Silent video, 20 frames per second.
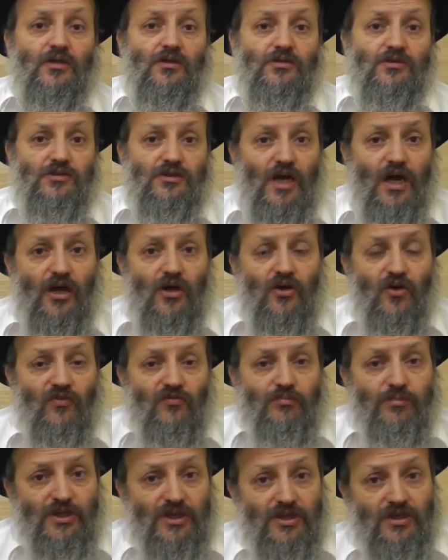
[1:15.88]

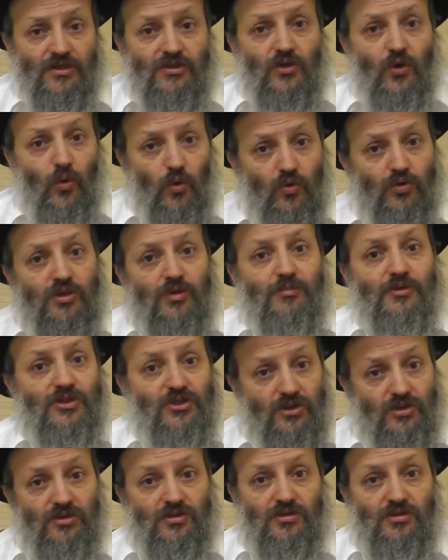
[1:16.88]
Yaakov being the
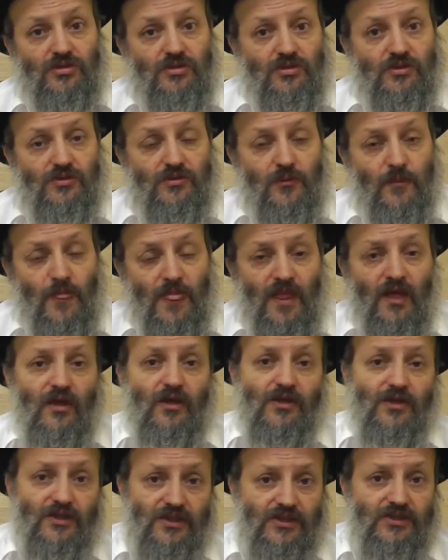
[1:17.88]
ultimate good,
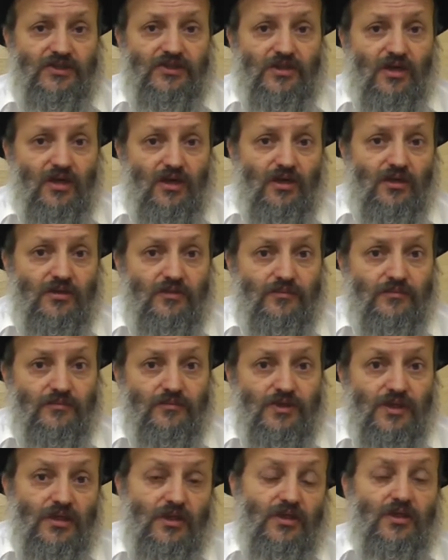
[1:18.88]
and Esau
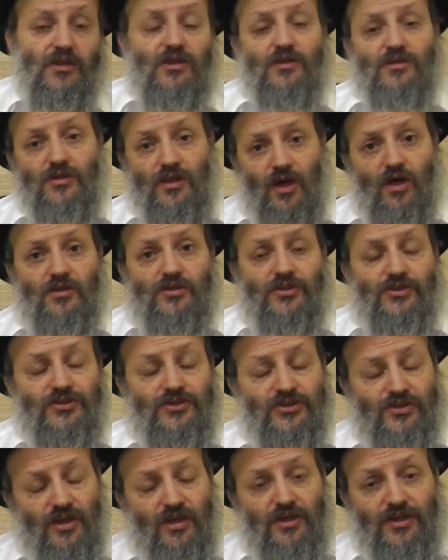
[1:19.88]
the other
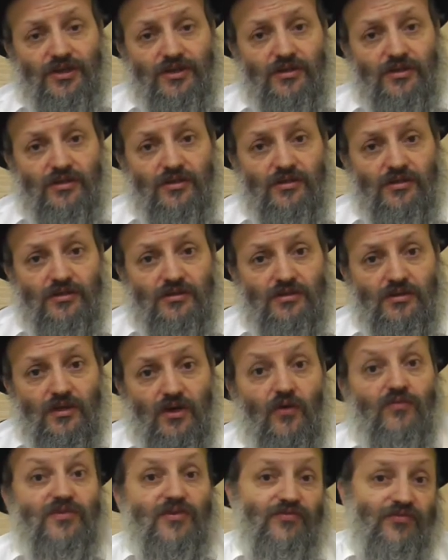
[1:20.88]
side
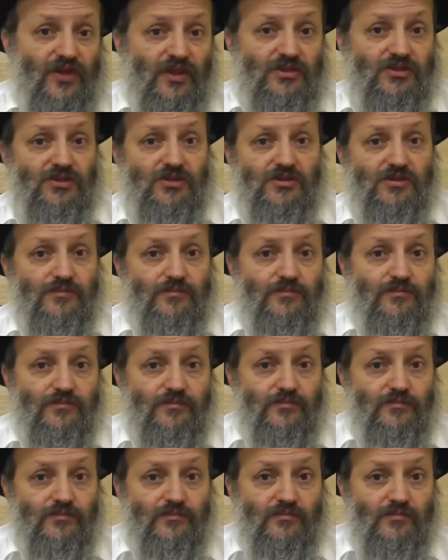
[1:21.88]
of the fence.
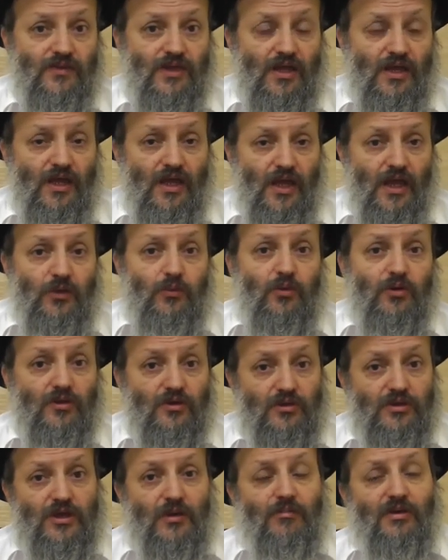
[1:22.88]
And we'll
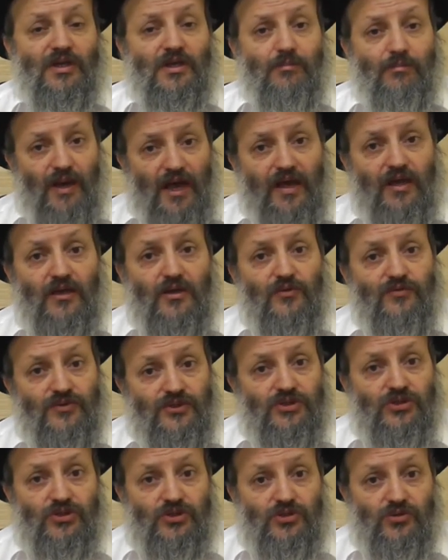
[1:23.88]
learn about the battle of
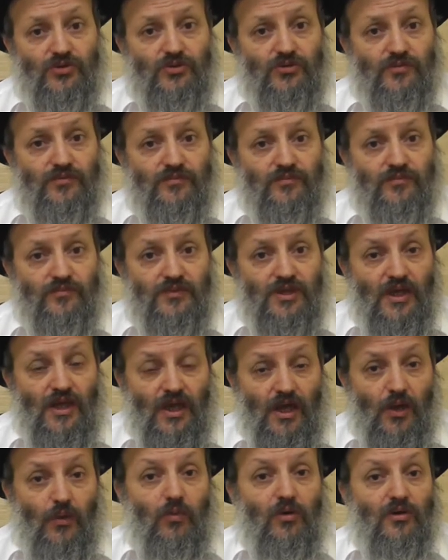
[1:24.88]
these two,
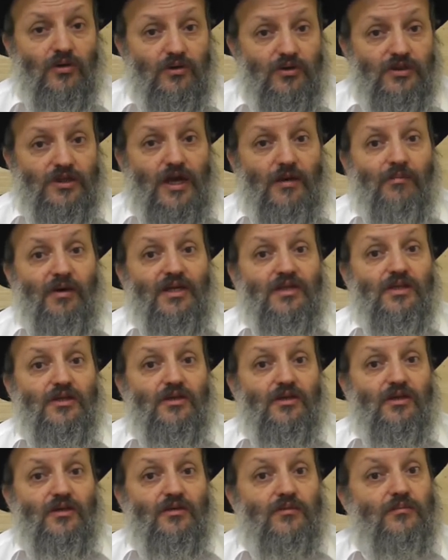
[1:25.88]
and we'll learn about
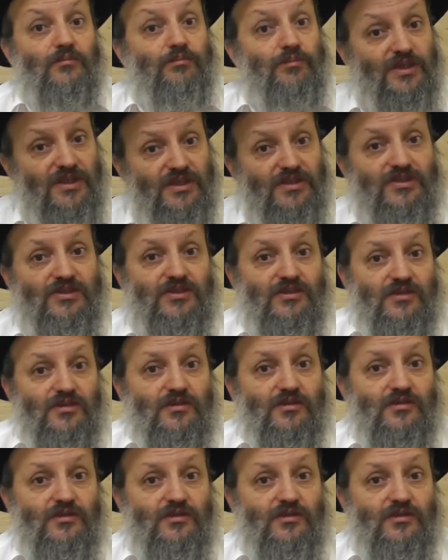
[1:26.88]
the peace